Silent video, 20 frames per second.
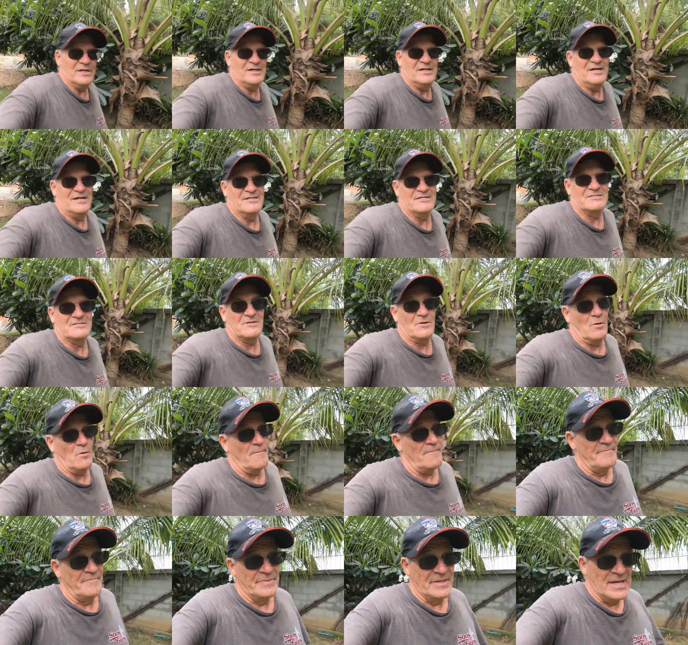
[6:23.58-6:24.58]
it is. So
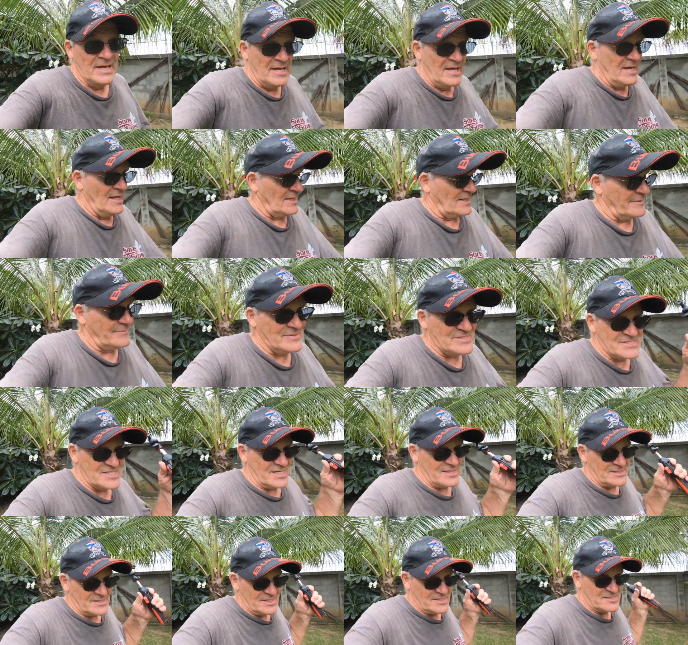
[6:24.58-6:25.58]
let me
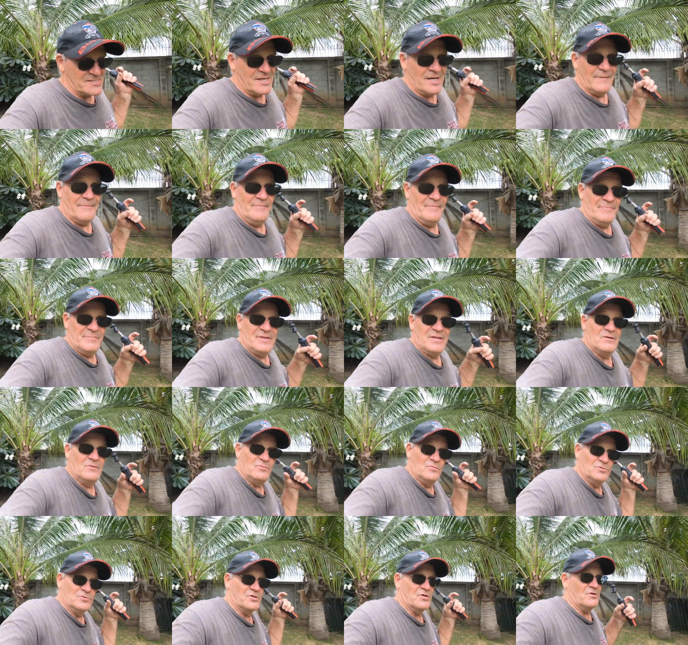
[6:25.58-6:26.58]
set this up.
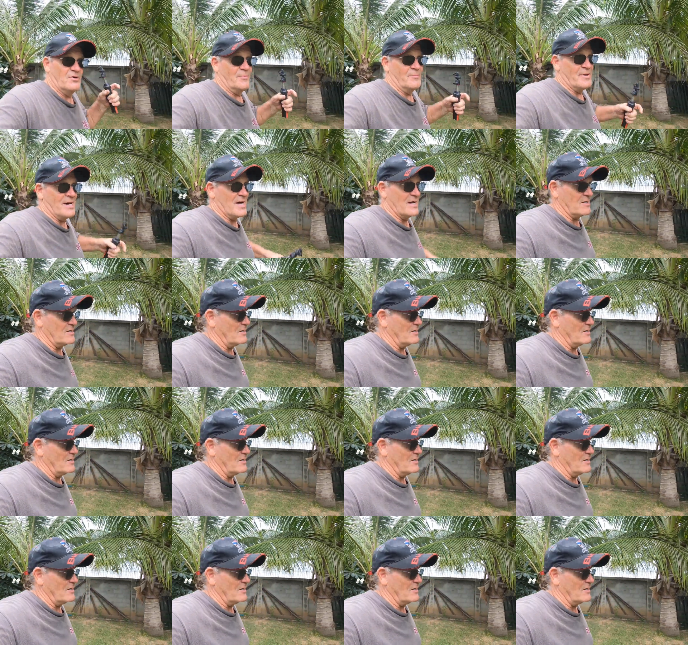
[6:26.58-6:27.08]
We'll turn it back